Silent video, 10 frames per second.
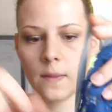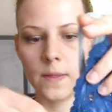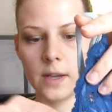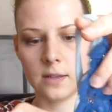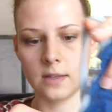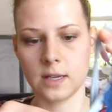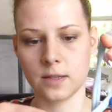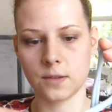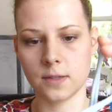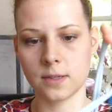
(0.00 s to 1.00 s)
then it has
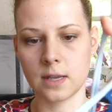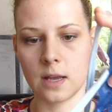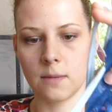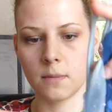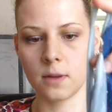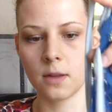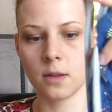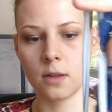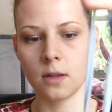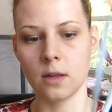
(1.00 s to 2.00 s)
the same
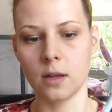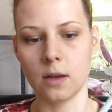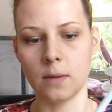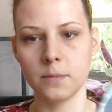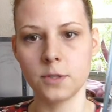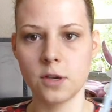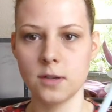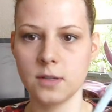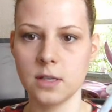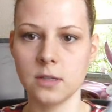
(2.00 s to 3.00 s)

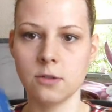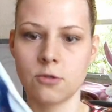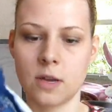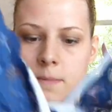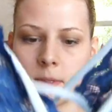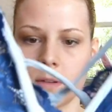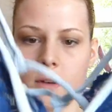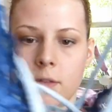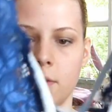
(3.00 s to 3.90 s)
jersey straps all